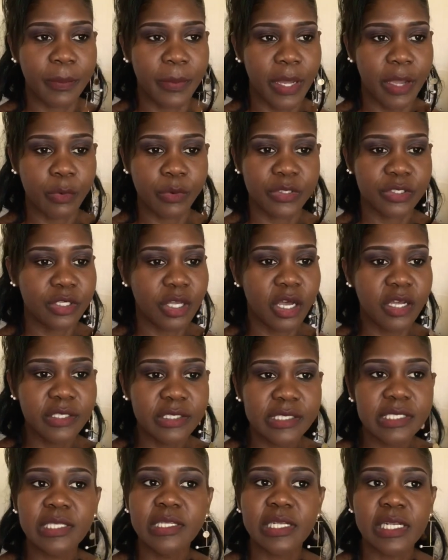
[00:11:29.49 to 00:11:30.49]
I was
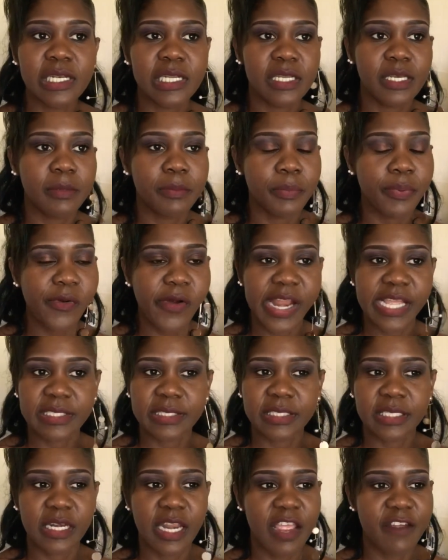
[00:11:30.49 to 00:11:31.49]
constantly
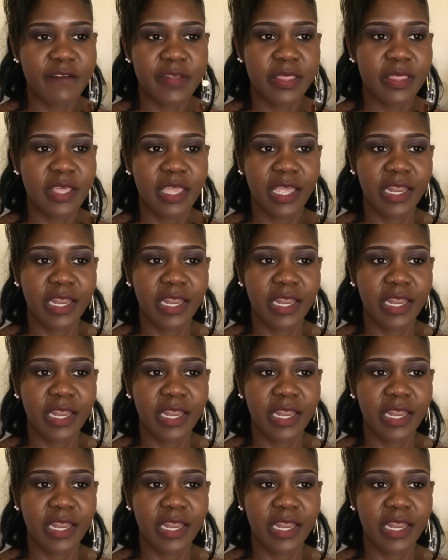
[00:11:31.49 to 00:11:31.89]
depressed and everything.